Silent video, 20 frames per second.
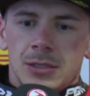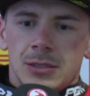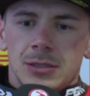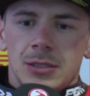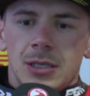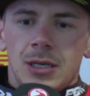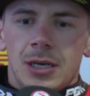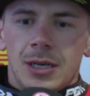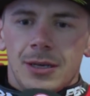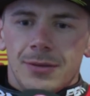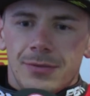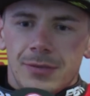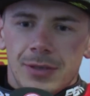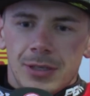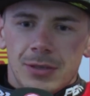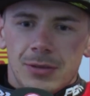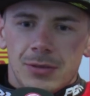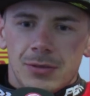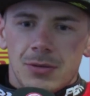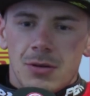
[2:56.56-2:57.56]
No, I
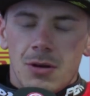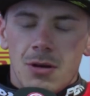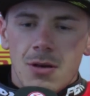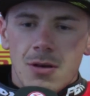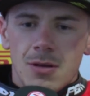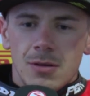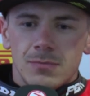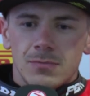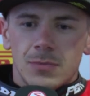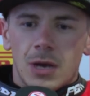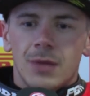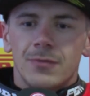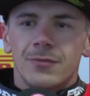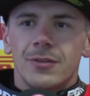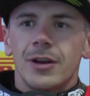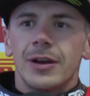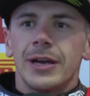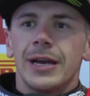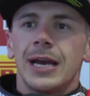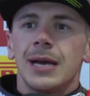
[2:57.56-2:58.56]
feel I'm
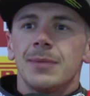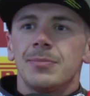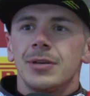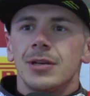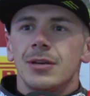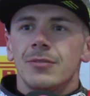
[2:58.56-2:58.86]
very happy.